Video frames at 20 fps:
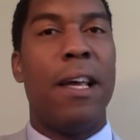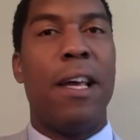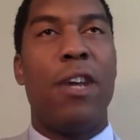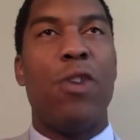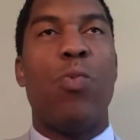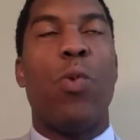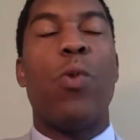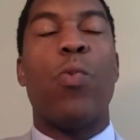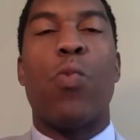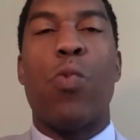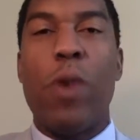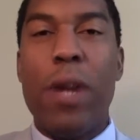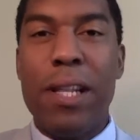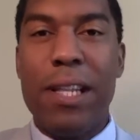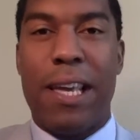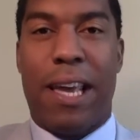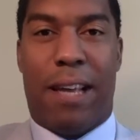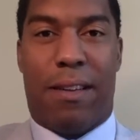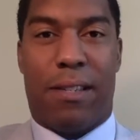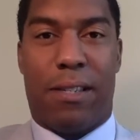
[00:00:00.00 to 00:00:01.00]
we
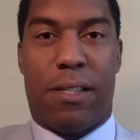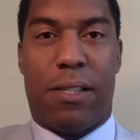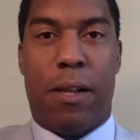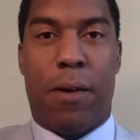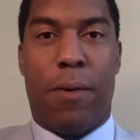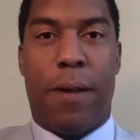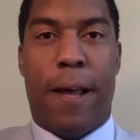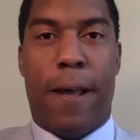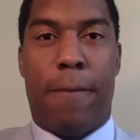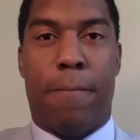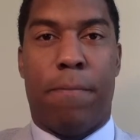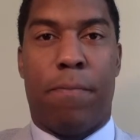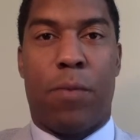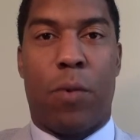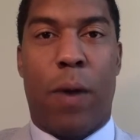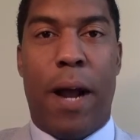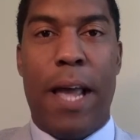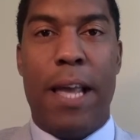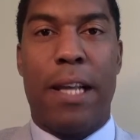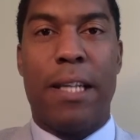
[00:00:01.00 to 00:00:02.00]
really have to slow down, right?